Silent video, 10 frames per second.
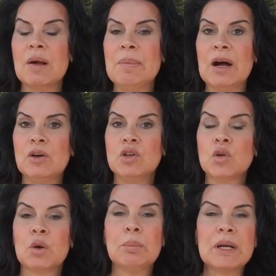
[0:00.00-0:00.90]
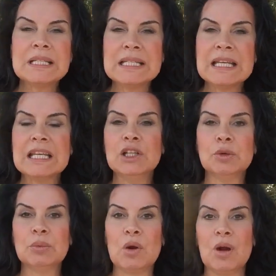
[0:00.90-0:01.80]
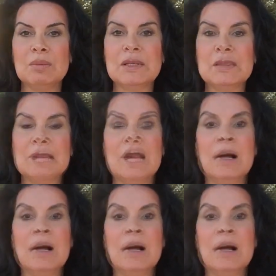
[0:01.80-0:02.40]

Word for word: about your particular problem,